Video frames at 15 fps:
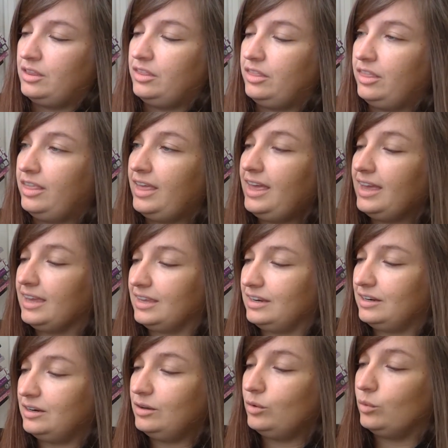
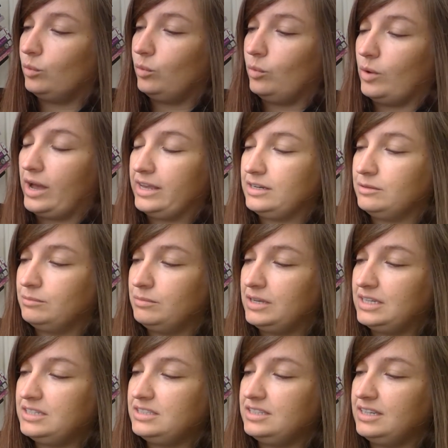Then one
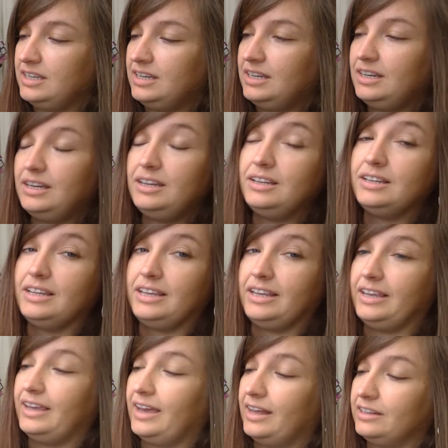mitten,
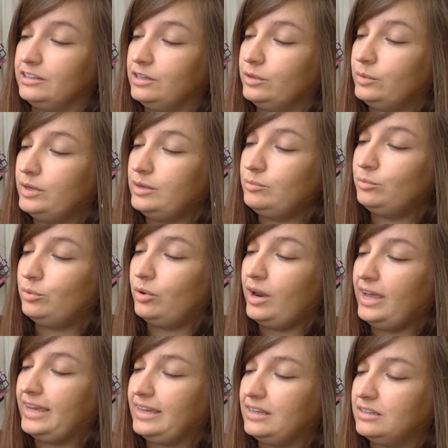yellow and
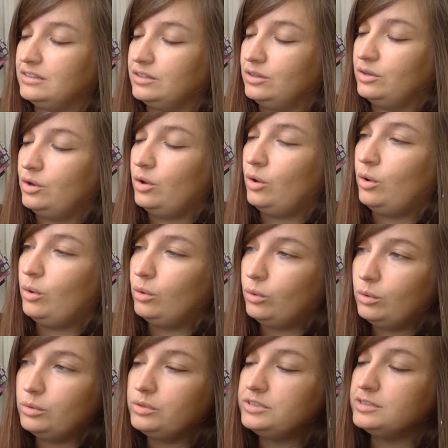bright,
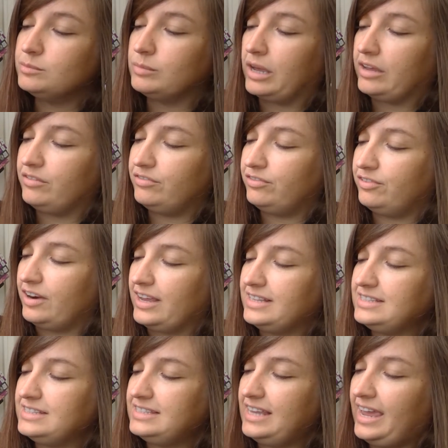holds my
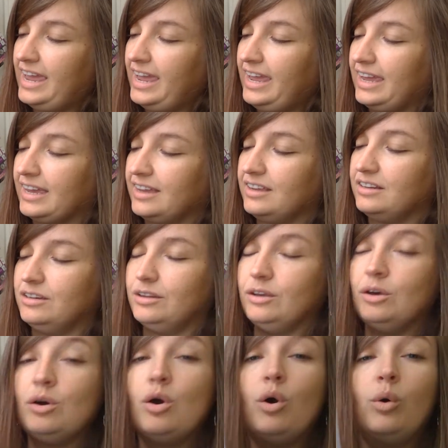friend's hand
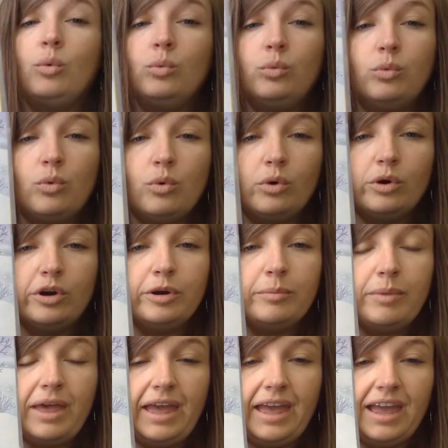
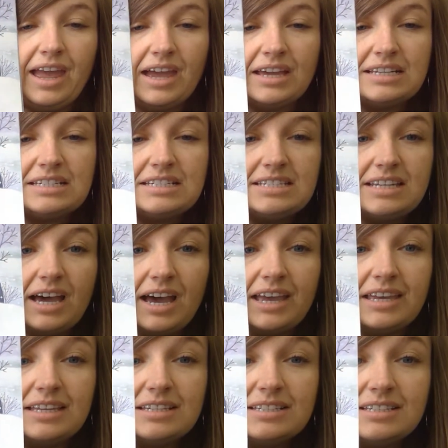warm and
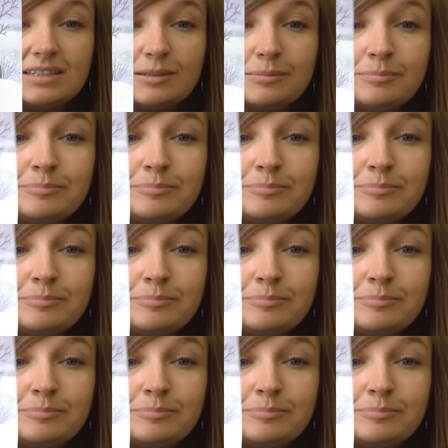tight.